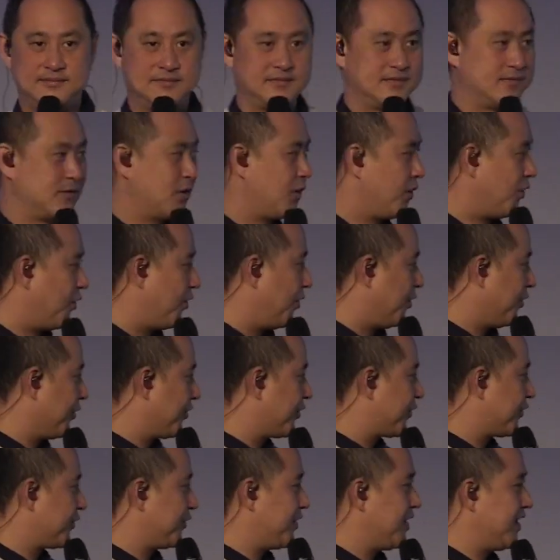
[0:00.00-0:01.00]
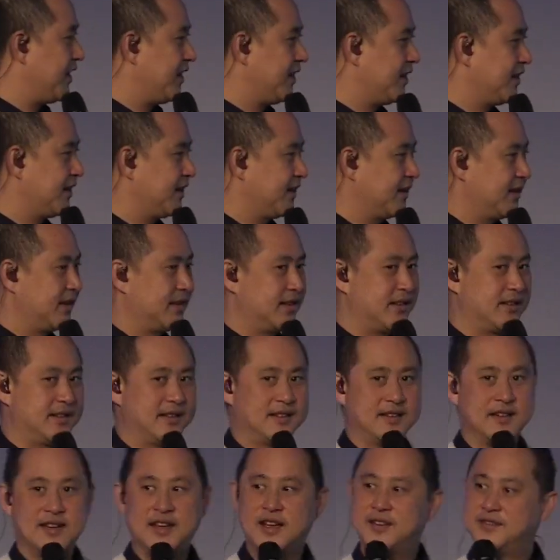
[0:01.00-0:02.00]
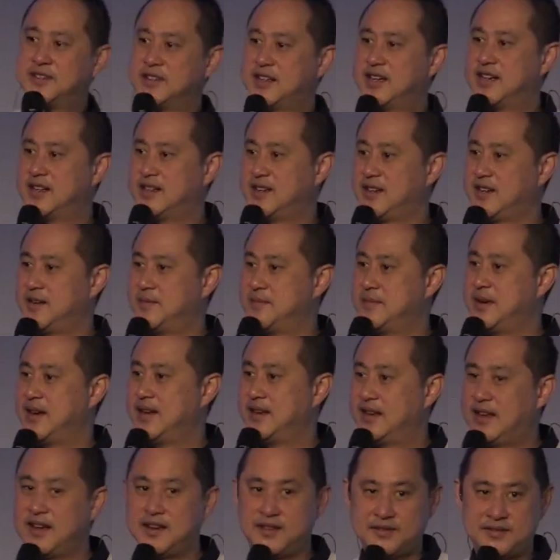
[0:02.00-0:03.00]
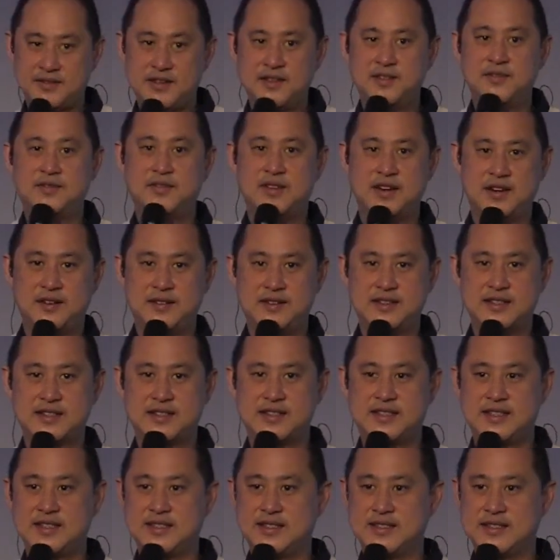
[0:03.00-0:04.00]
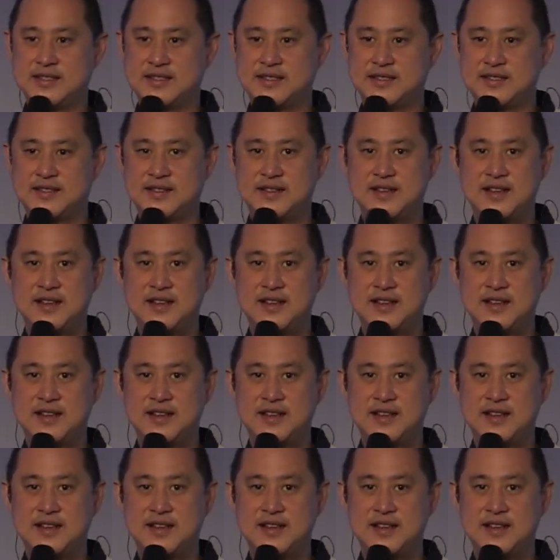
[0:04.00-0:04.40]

All three have occurred in my life in various seasons.